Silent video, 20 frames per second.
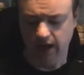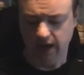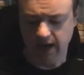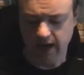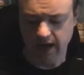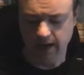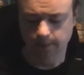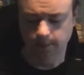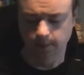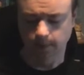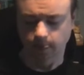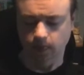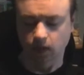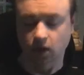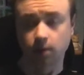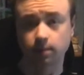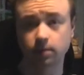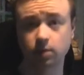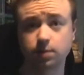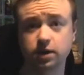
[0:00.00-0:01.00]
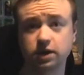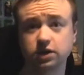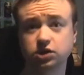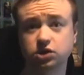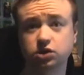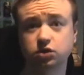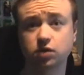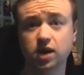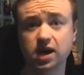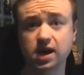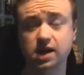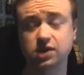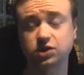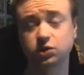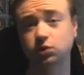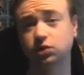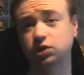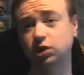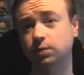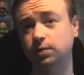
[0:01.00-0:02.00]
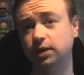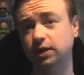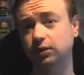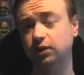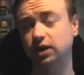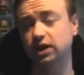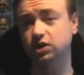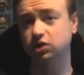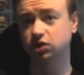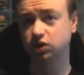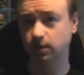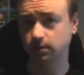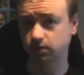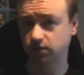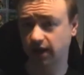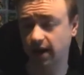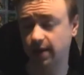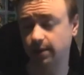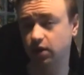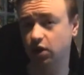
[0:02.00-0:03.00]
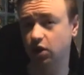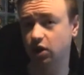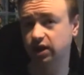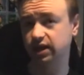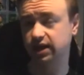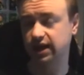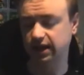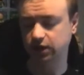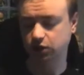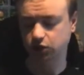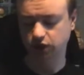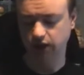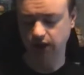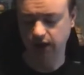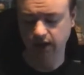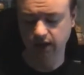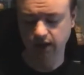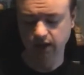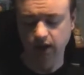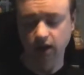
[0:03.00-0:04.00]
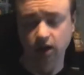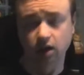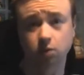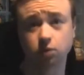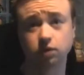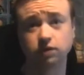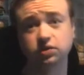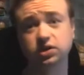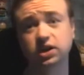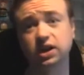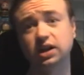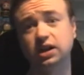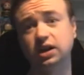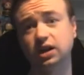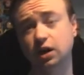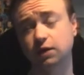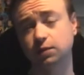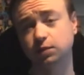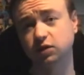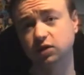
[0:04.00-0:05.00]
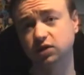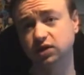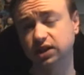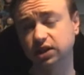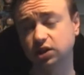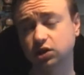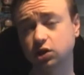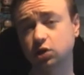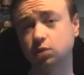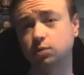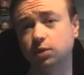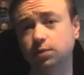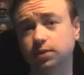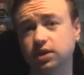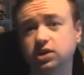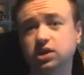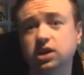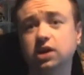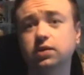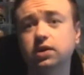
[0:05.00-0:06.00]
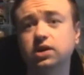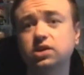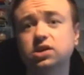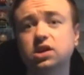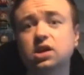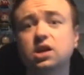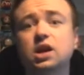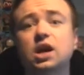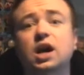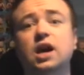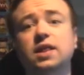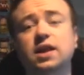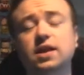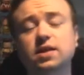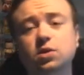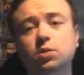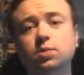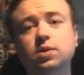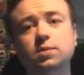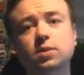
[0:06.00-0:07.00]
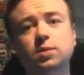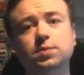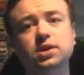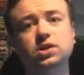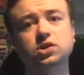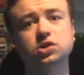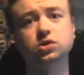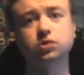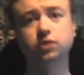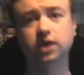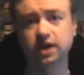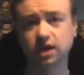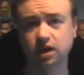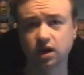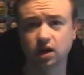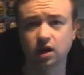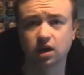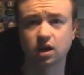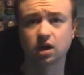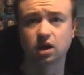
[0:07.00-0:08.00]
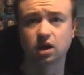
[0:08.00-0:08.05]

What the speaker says: Muppets 3 is also being released sometime early next year. We've seen obviously 2 Muppet series, and then there'll be Muppets 3.